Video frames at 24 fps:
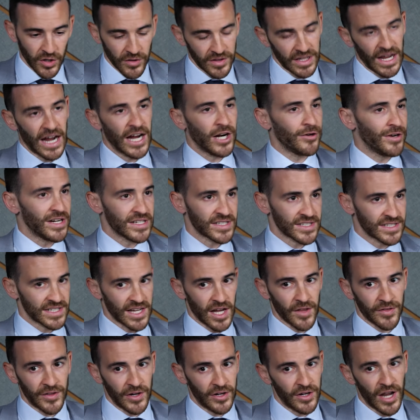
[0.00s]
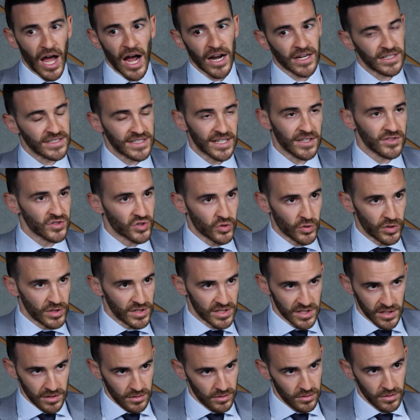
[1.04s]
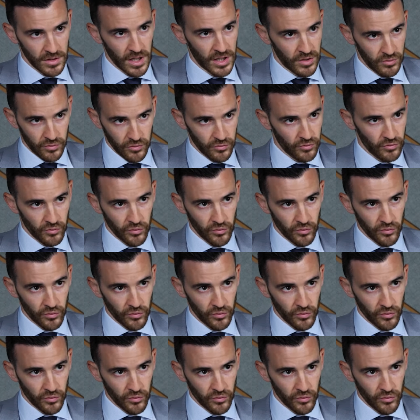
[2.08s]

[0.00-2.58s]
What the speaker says: you know, the IRS is out there knocking down doors and